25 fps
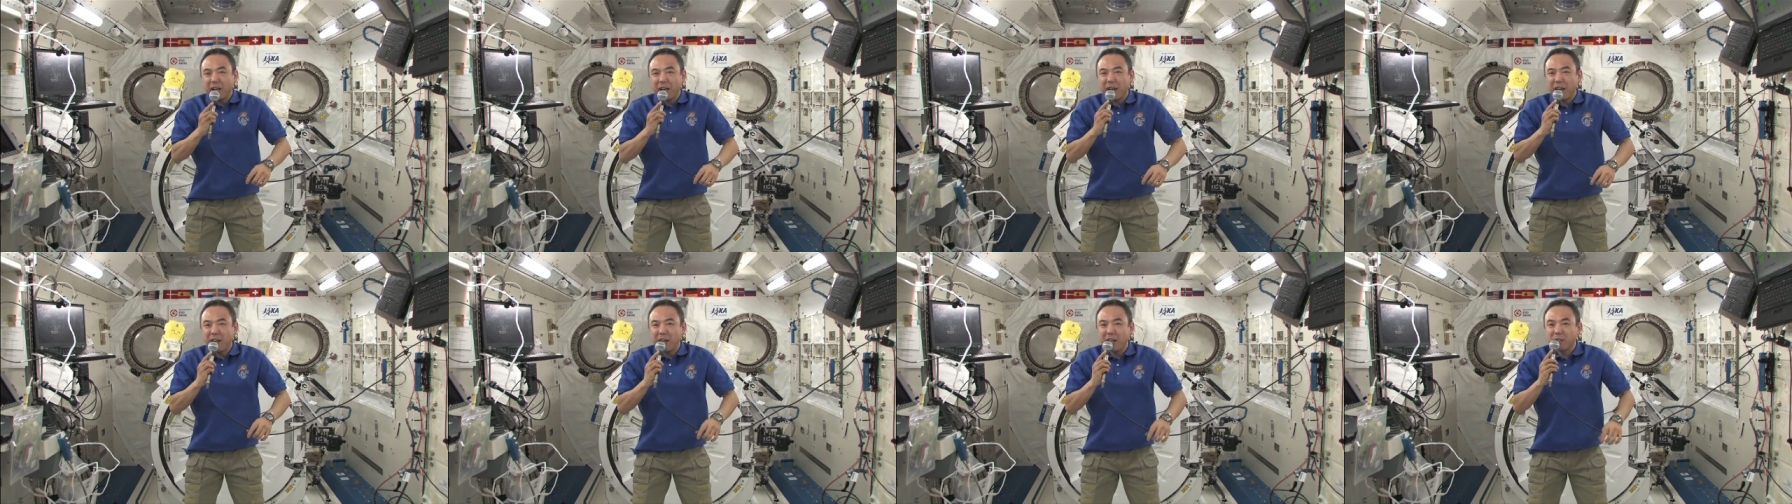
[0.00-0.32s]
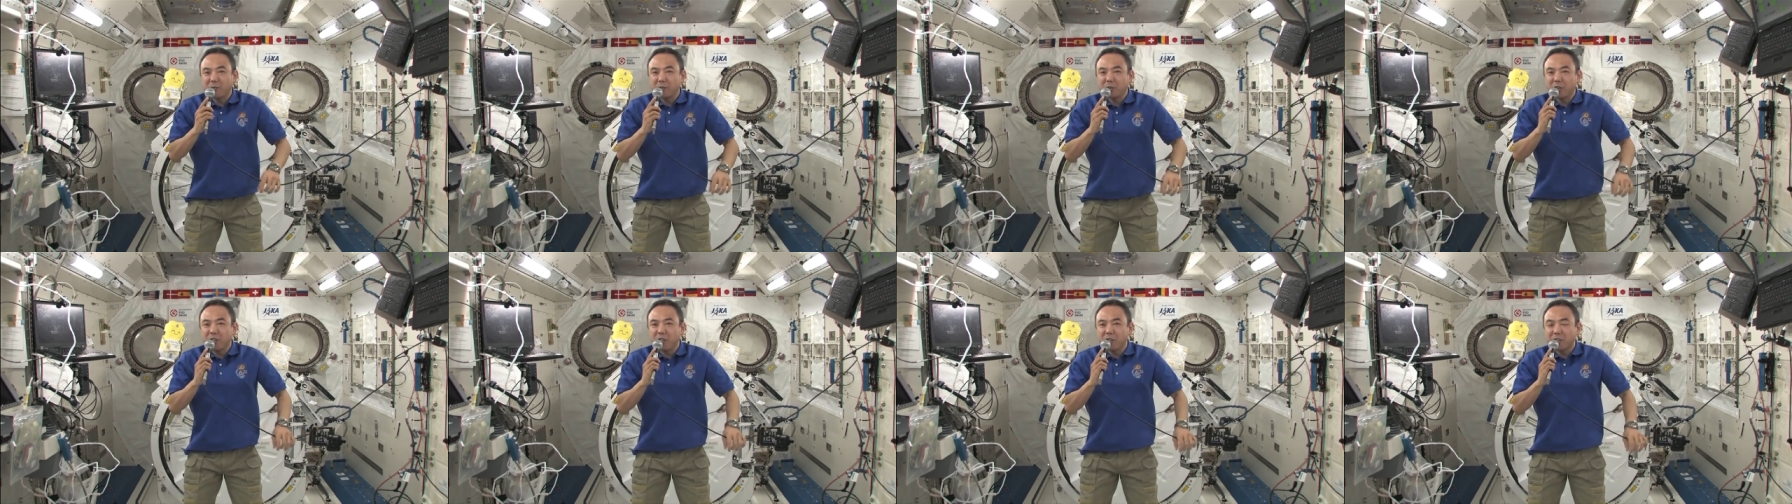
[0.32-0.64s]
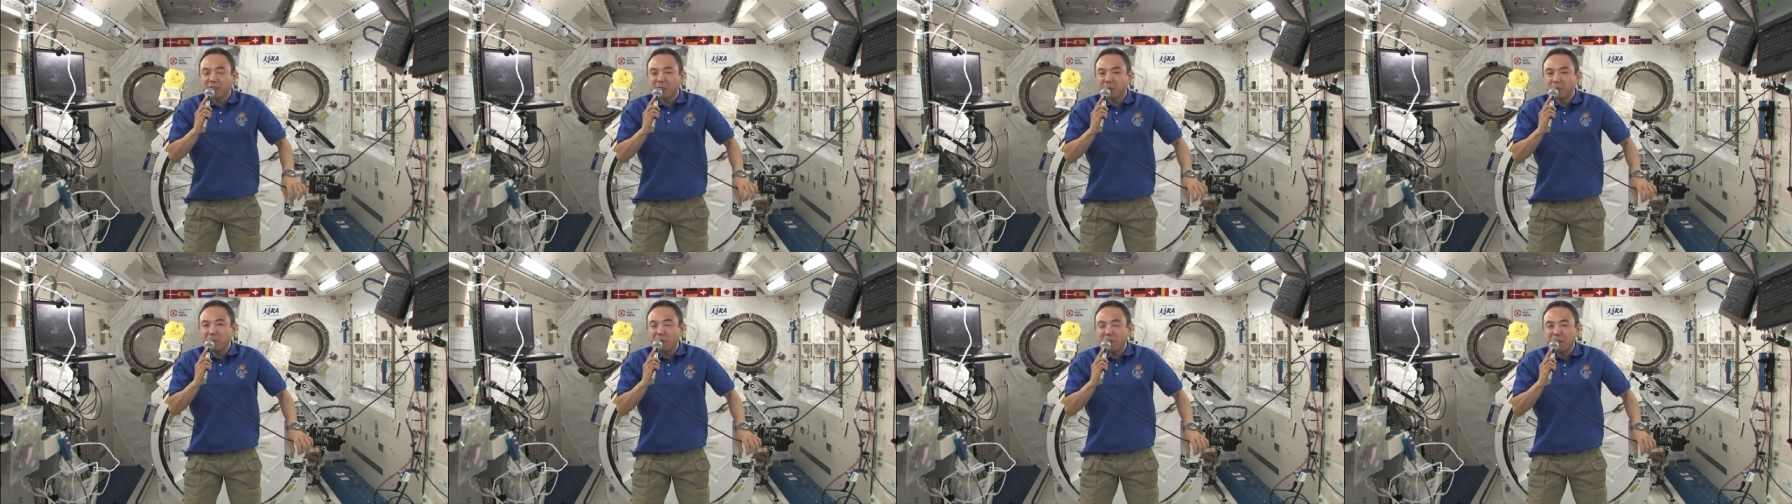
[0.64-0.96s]
I, am
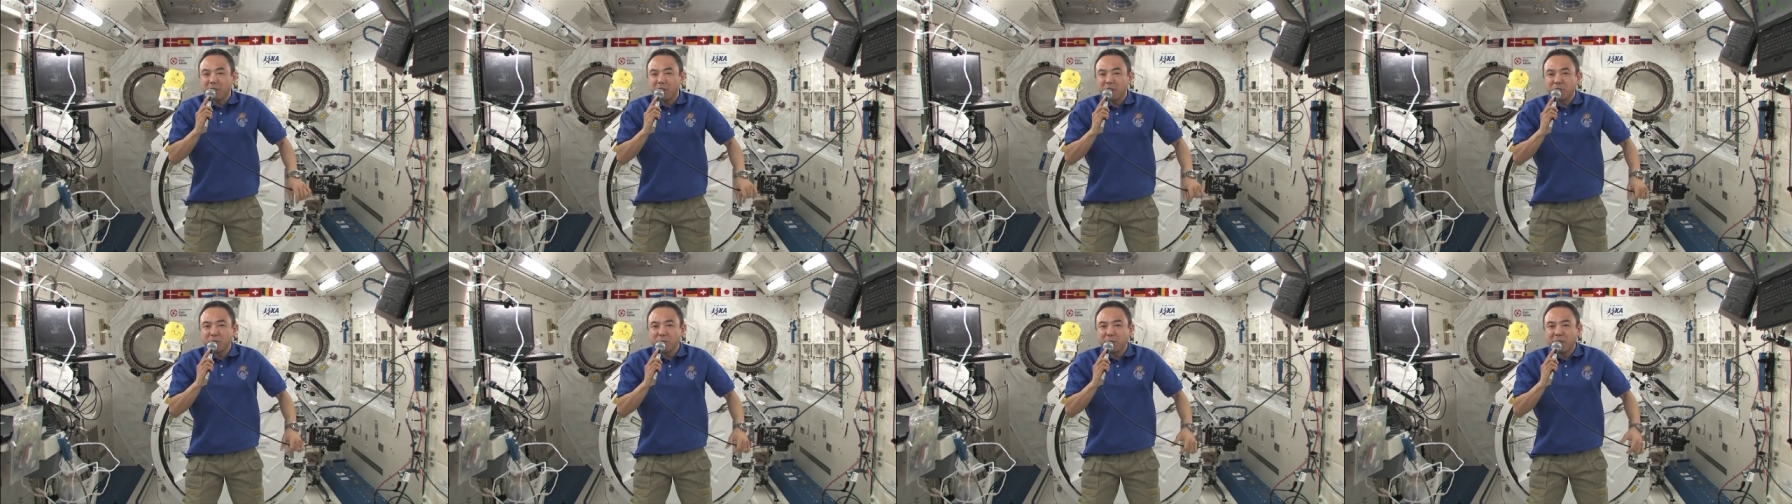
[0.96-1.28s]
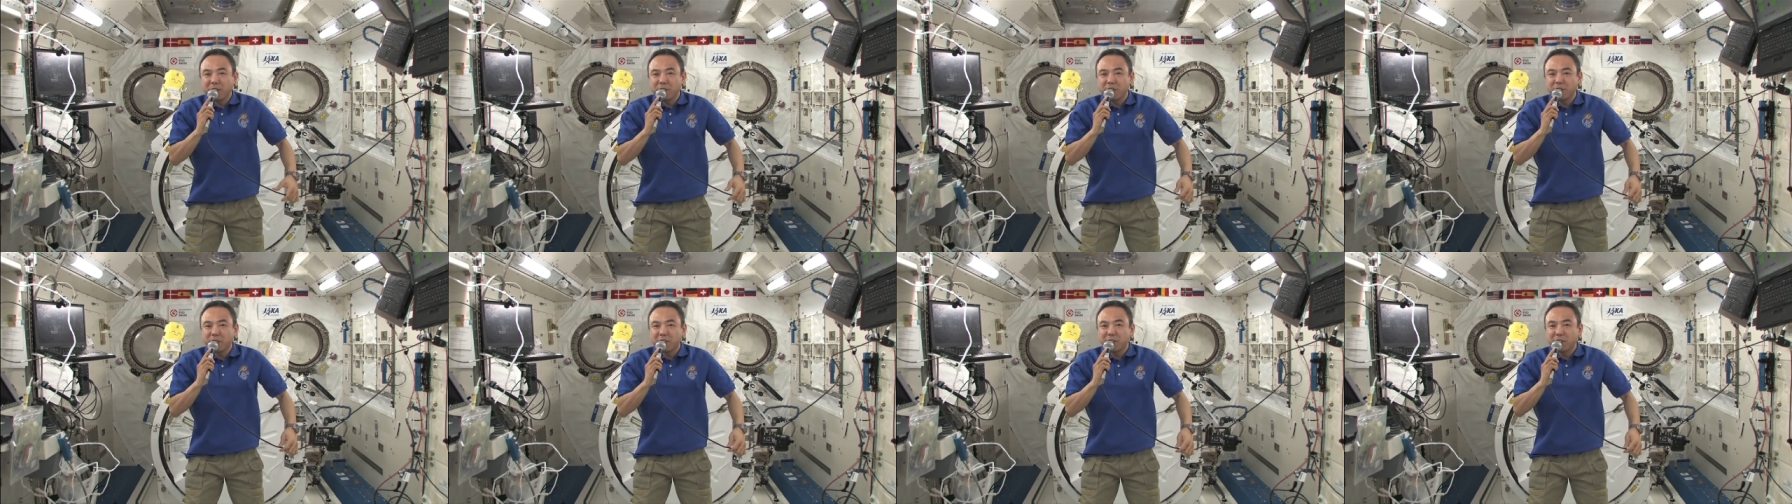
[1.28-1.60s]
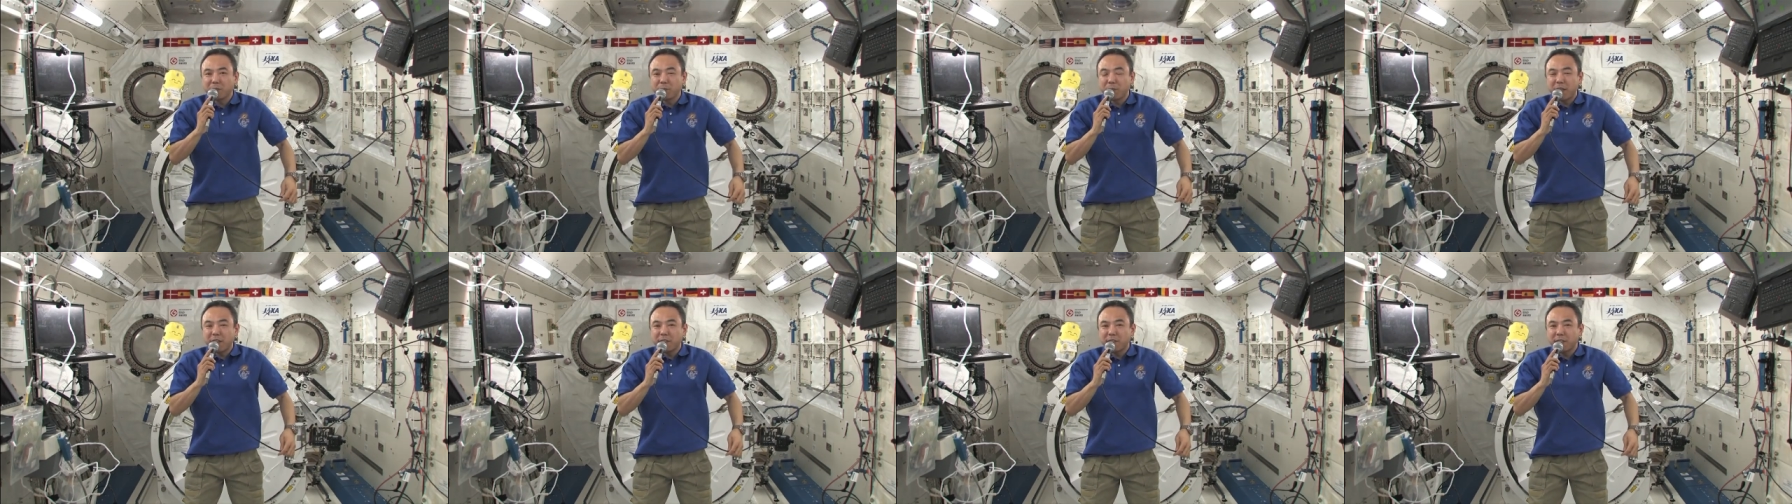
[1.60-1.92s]
sorry, uh, you mentioned
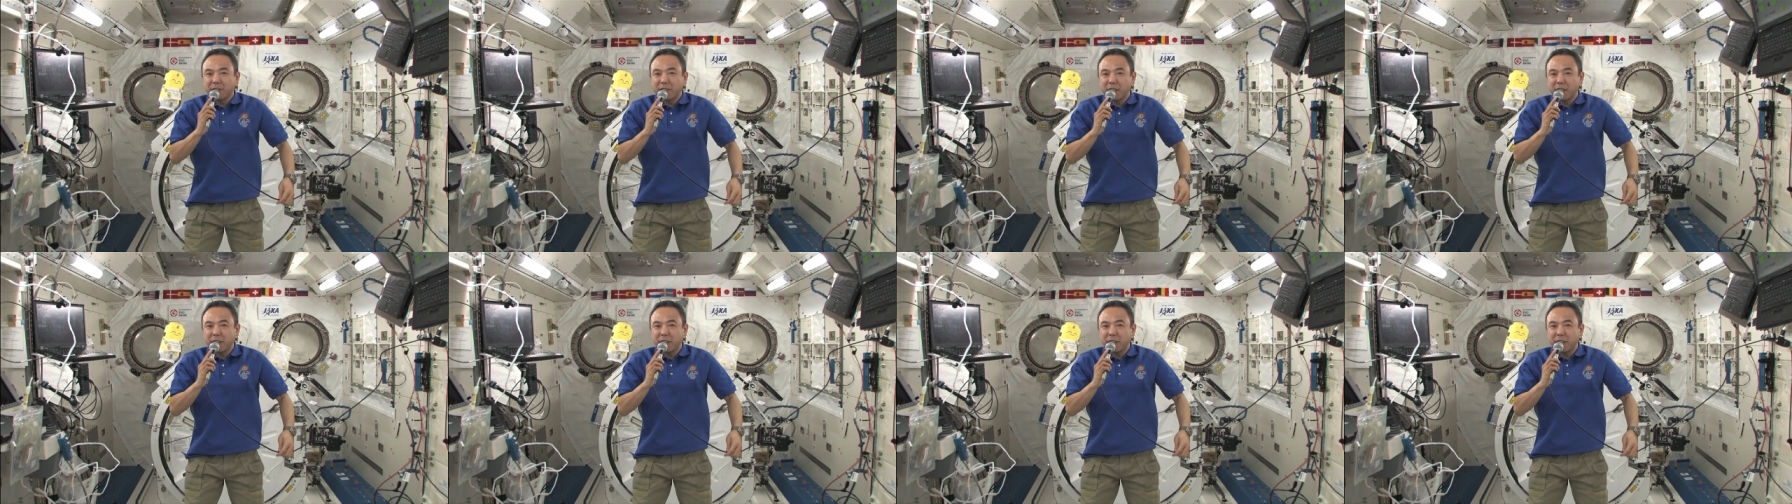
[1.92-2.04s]
space